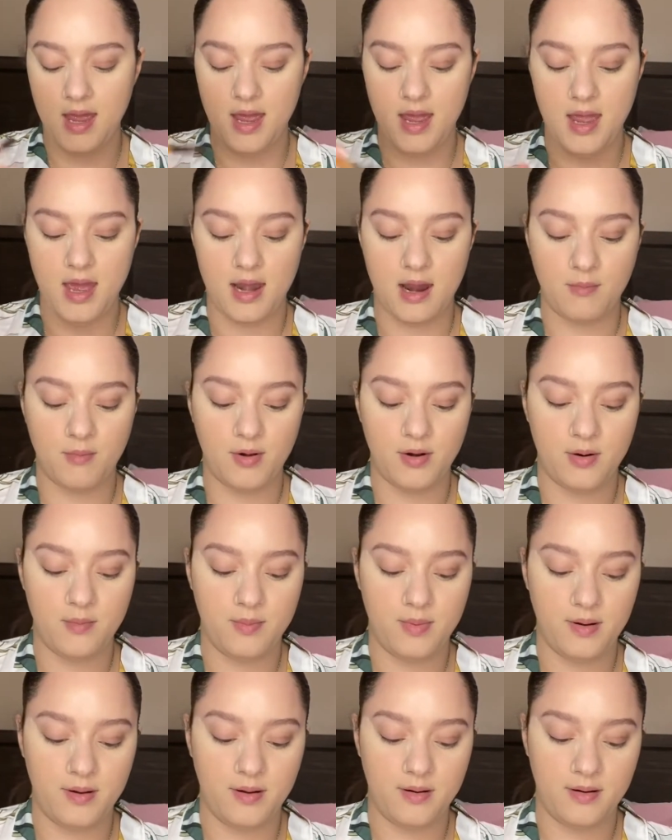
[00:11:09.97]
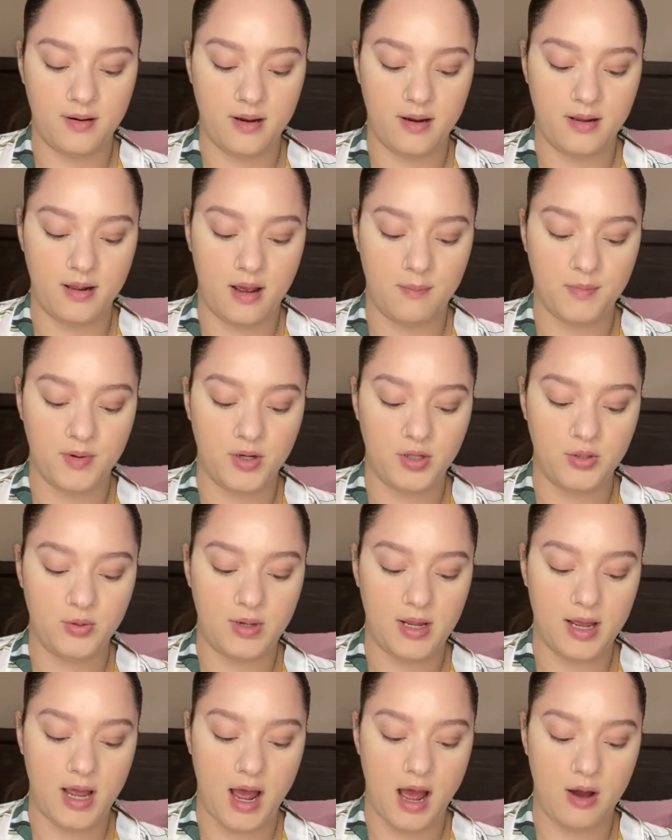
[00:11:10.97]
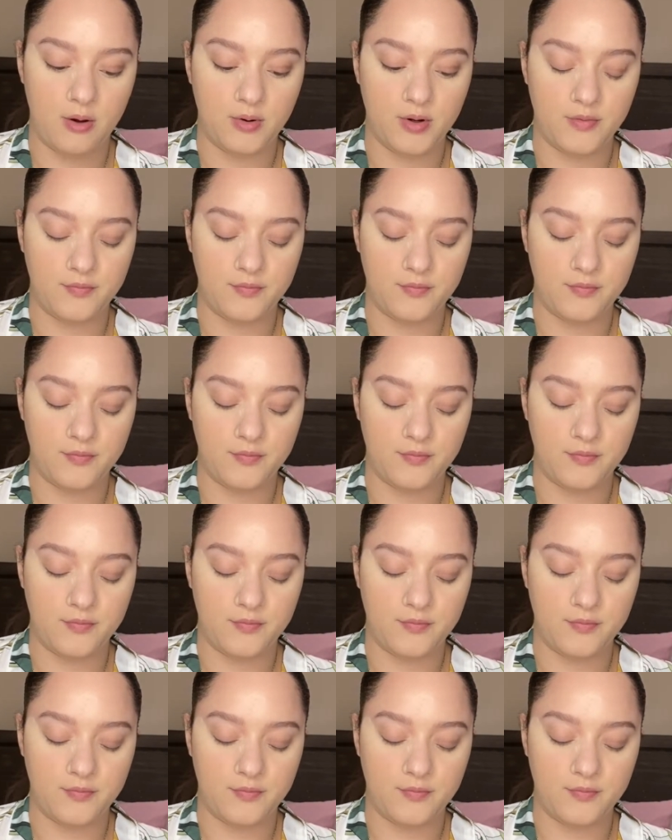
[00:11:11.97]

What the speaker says: And I'm gonna do like an outer